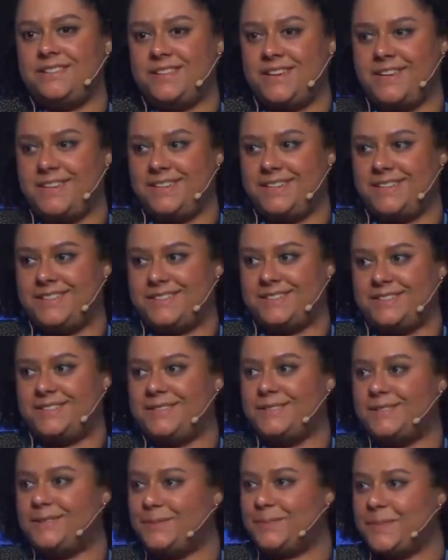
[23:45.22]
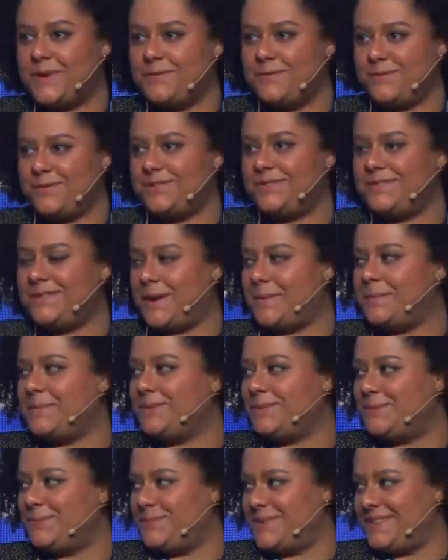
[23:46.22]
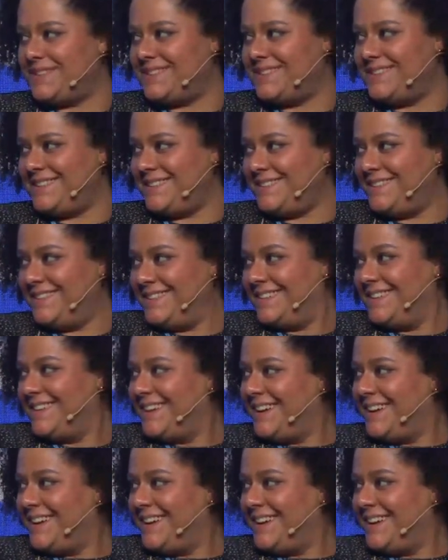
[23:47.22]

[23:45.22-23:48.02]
like, this is my first time speaking.